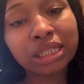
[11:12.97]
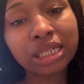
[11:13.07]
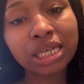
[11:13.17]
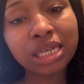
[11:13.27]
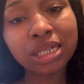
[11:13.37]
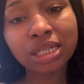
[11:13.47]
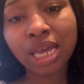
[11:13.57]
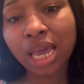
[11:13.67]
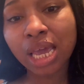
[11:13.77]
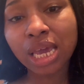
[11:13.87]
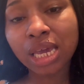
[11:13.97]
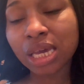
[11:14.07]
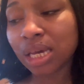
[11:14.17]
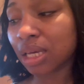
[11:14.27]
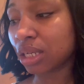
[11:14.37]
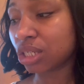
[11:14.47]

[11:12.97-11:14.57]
10 Day